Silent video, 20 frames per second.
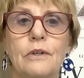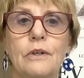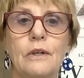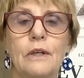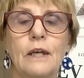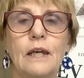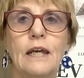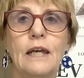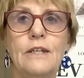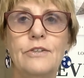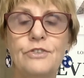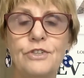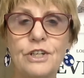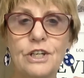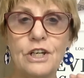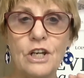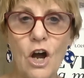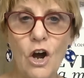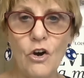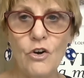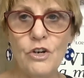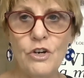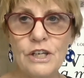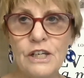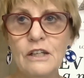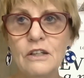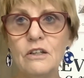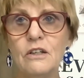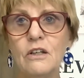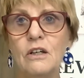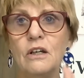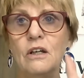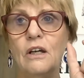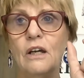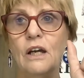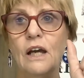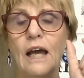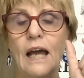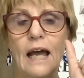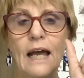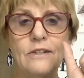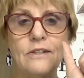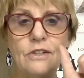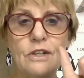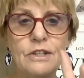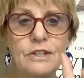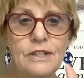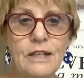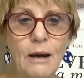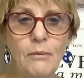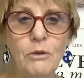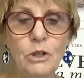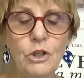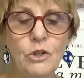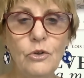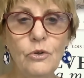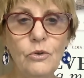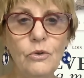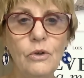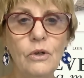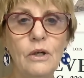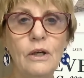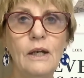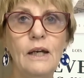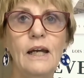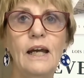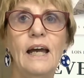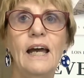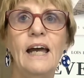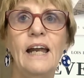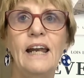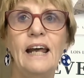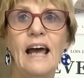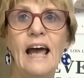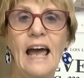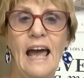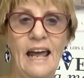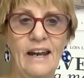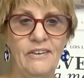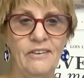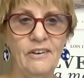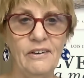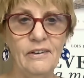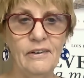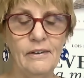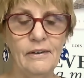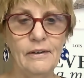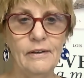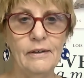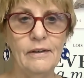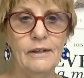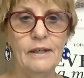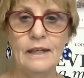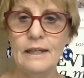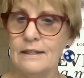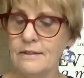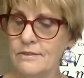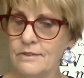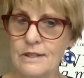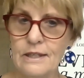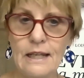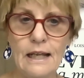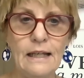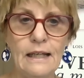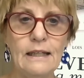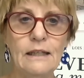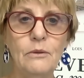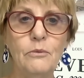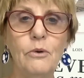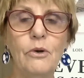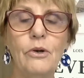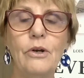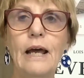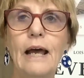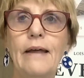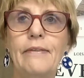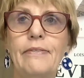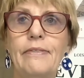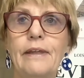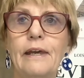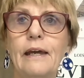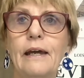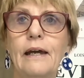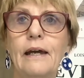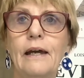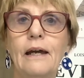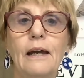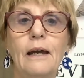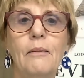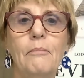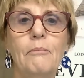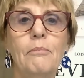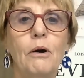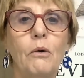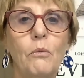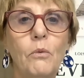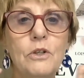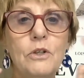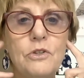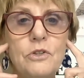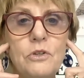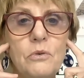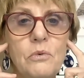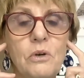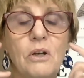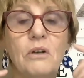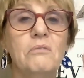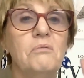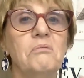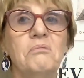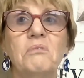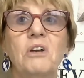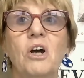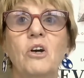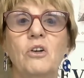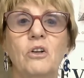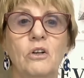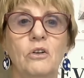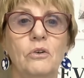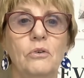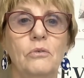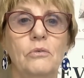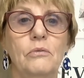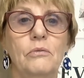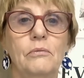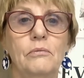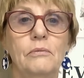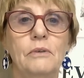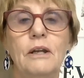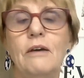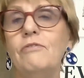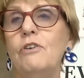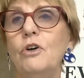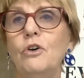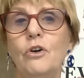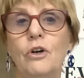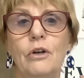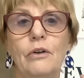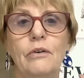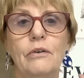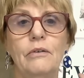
He's decoding it as a W and a hat. He can see that little word hat there. But what's the word? No clue. Never heard it.